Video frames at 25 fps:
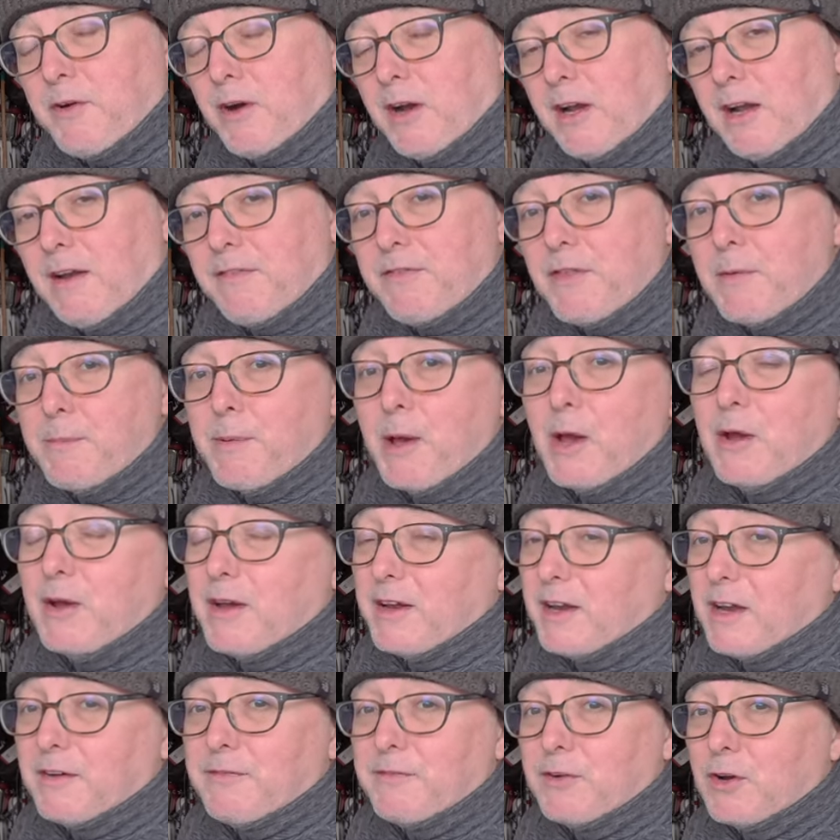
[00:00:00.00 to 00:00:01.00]
I left the boat, and
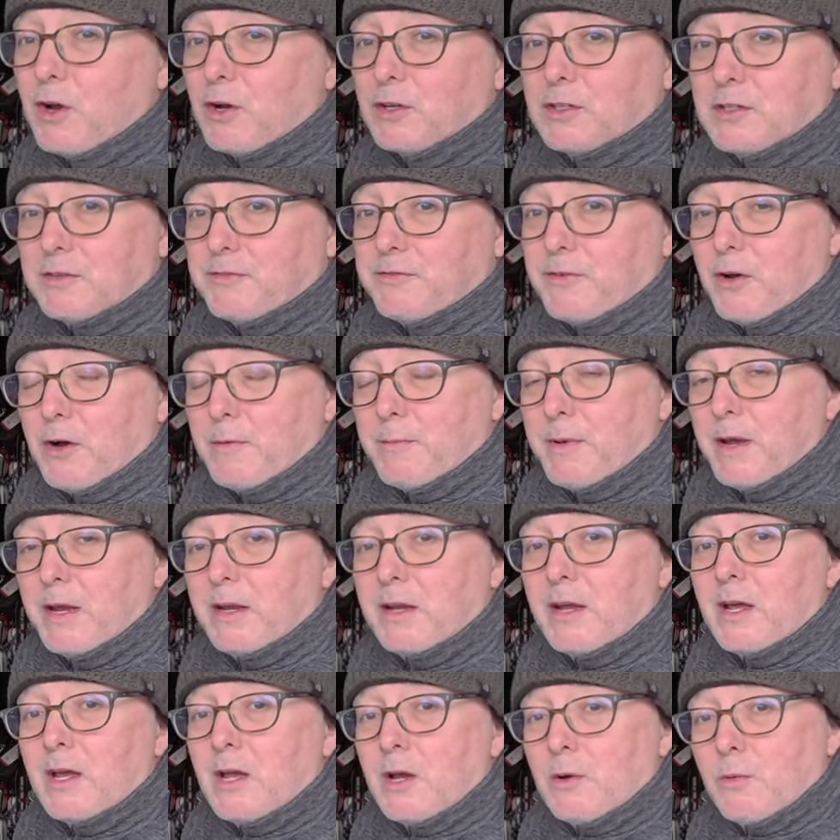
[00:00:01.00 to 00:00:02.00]
I forgot to film it,
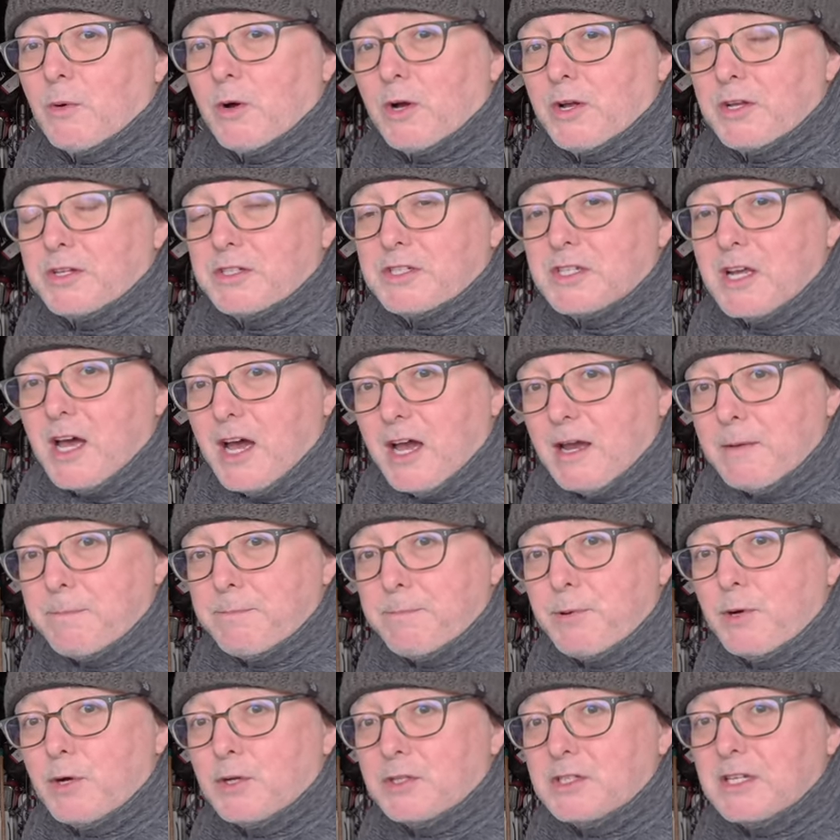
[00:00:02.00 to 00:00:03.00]
was I
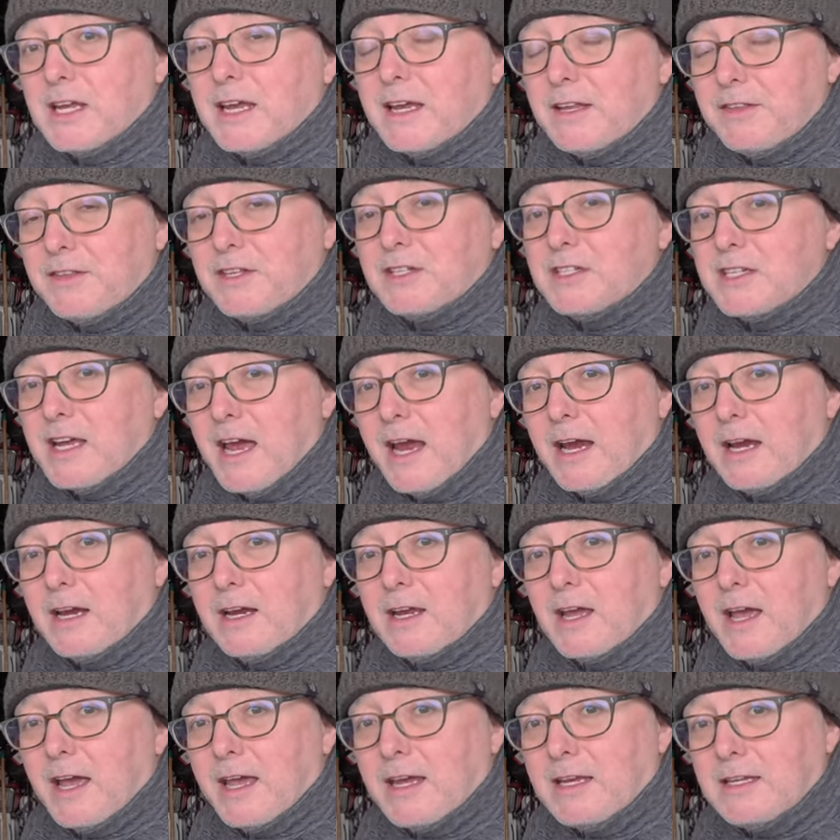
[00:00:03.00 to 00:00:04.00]
put in the tank
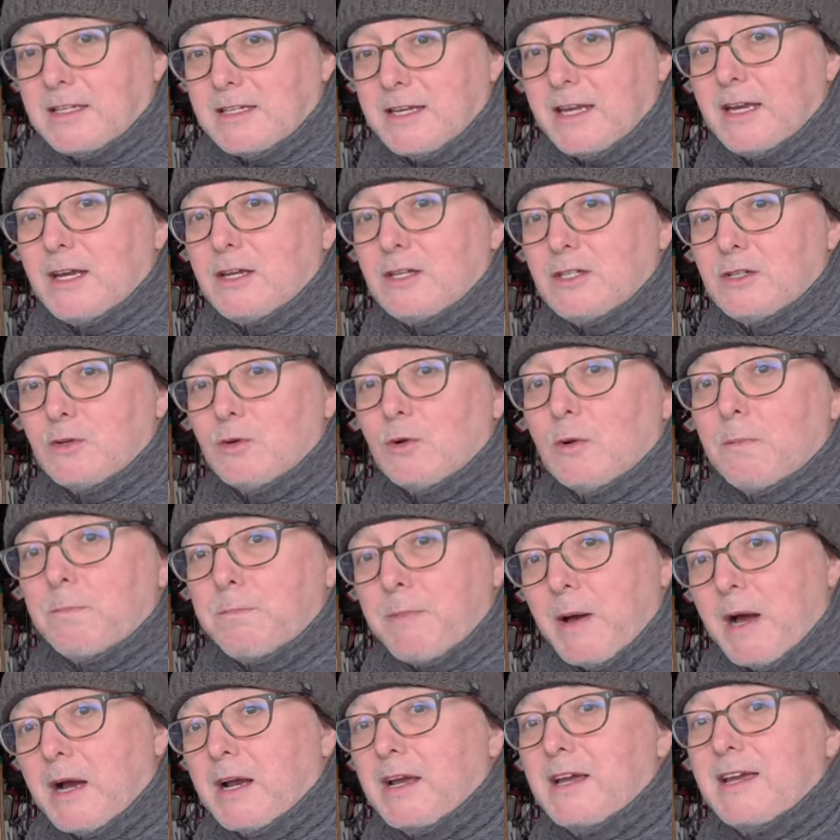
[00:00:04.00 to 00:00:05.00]
a Diesel
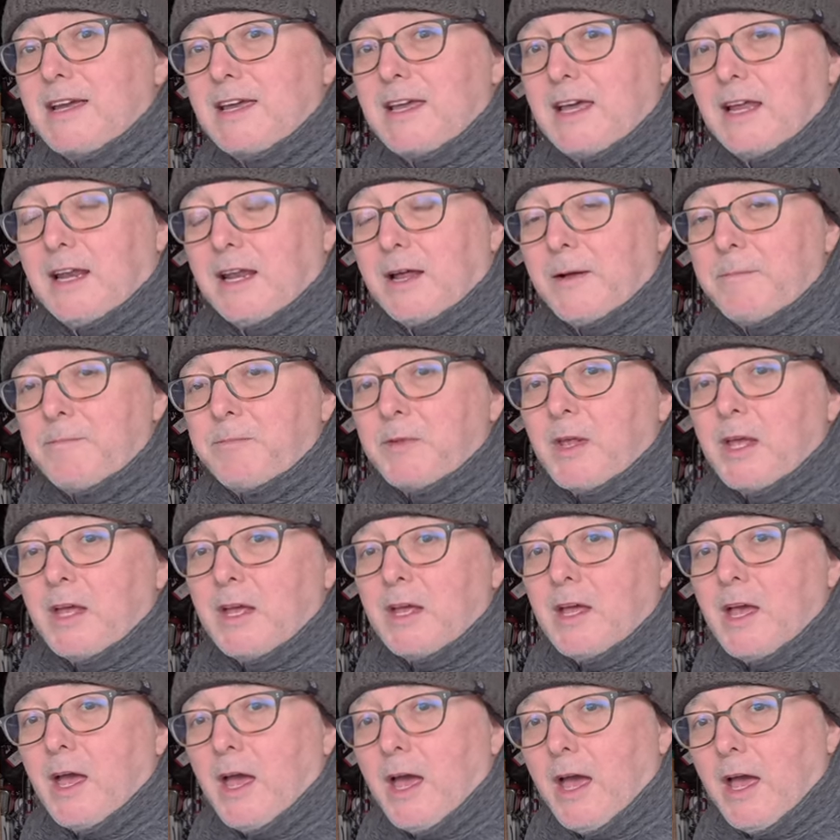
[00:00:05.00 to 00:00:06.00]
Bug killer,
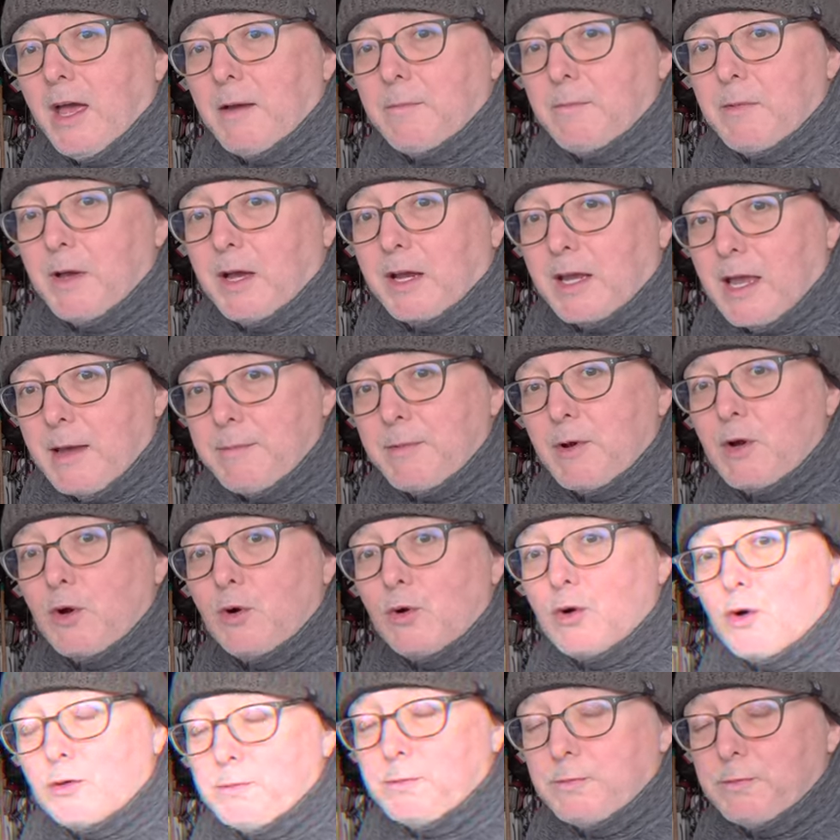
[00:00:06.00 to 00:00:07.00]
a chemical
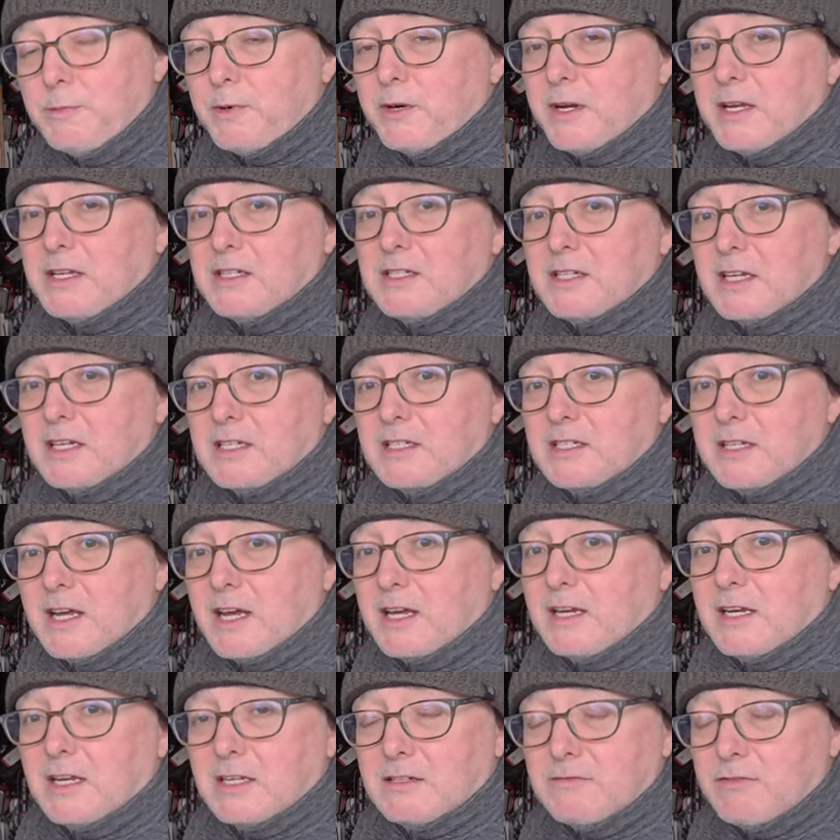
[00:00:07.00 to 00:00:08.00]
called Marine
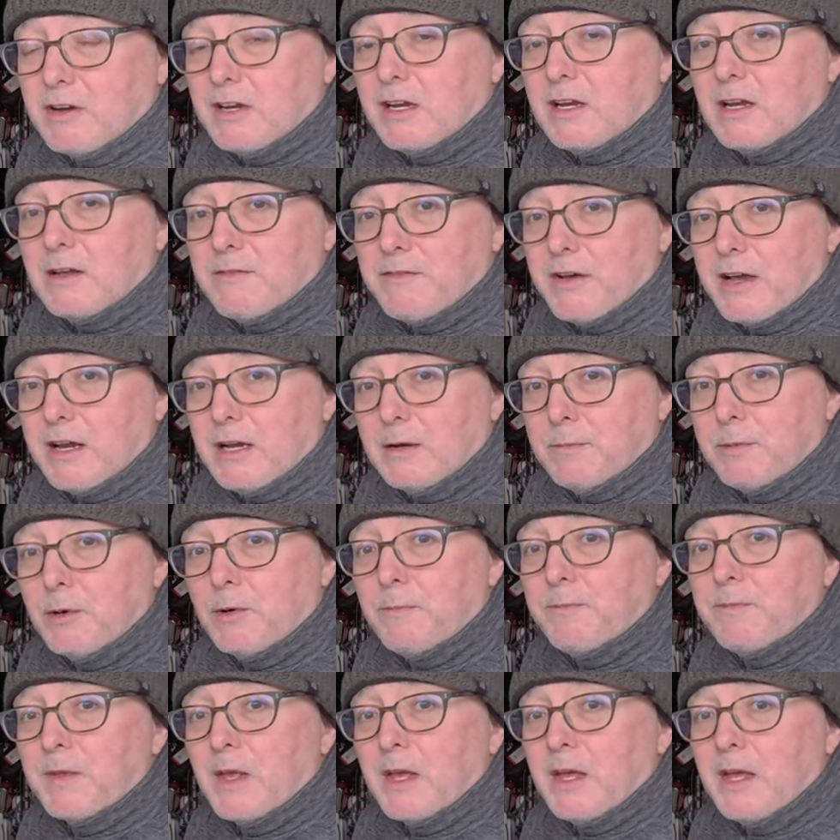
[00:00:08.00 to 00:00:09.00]
16. It's readily available.
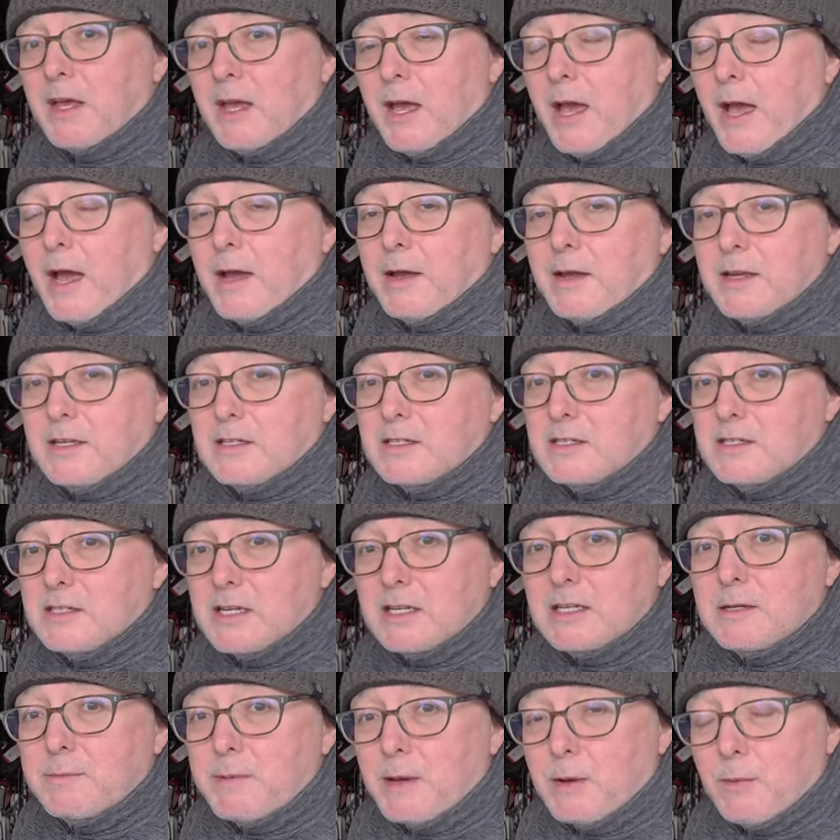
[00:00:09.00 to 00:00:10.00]
It's said
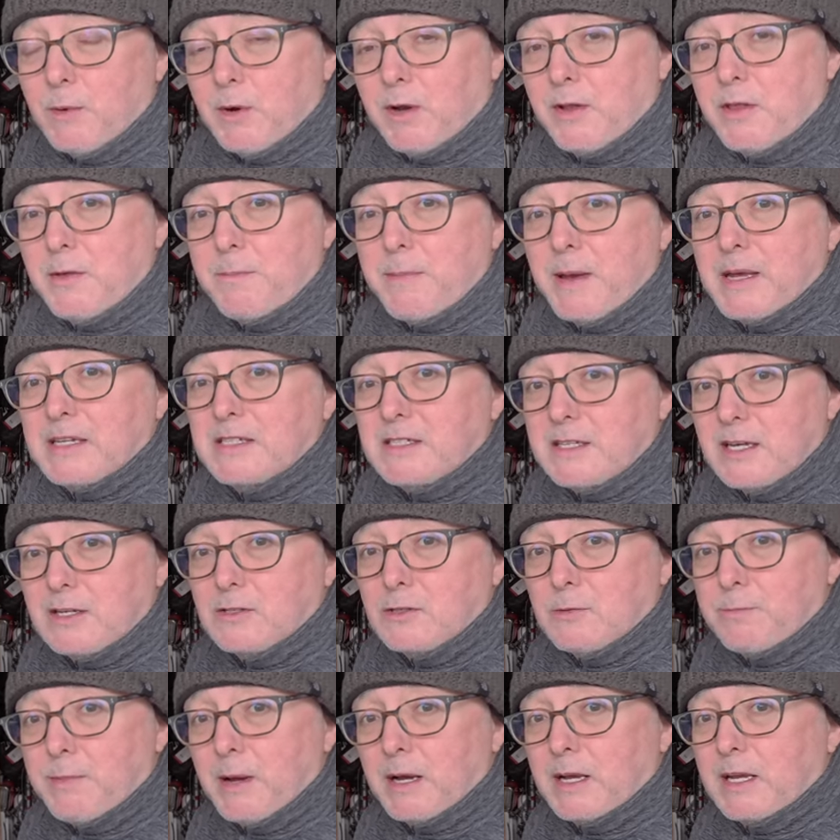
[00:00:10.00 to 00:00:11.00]
to be one of the best Diesel
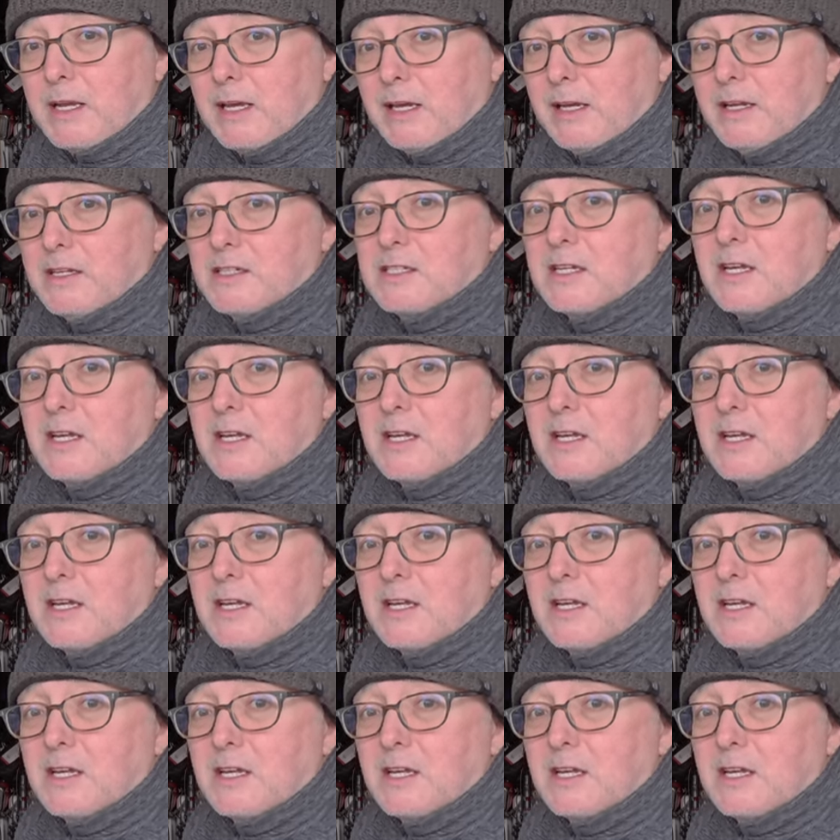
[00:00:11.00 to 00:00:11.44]
Bug killers.